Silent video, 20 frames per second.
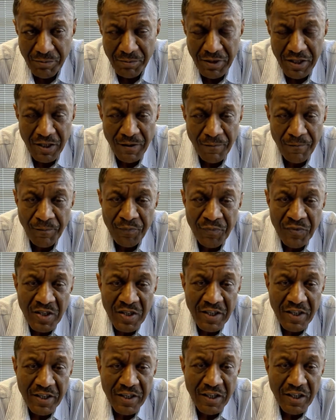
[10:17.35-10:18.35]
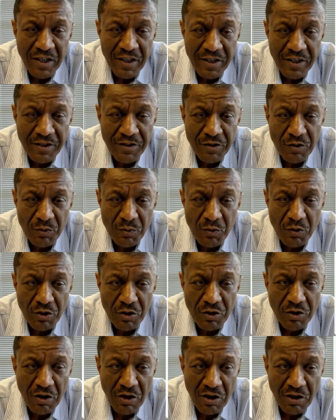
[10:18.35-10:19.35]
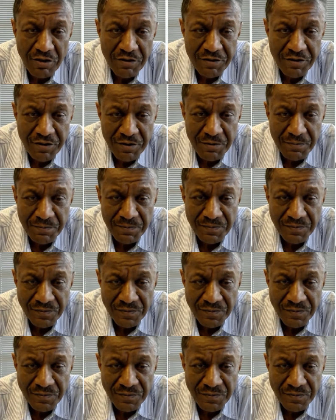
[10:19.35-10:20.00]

but it leads to more cost